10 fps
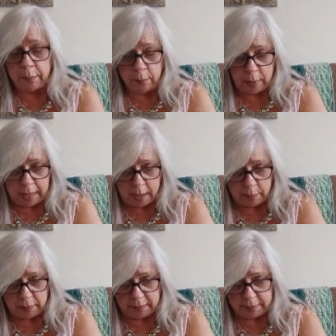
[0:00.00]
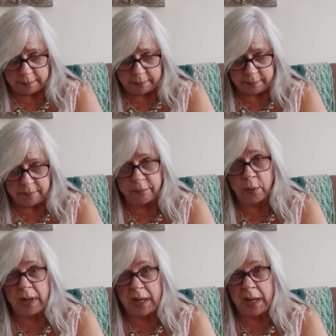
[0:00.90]
red apples
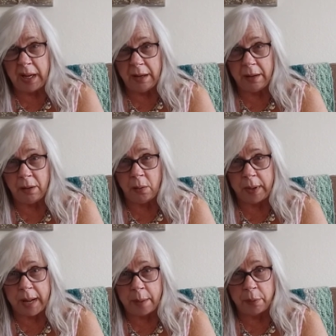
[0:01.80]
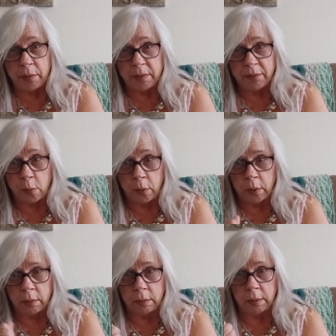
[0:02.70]
for eating, green apples
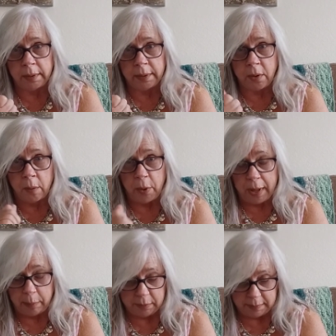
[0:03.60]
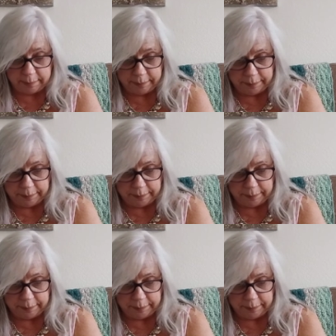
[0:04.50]
for caramel apples.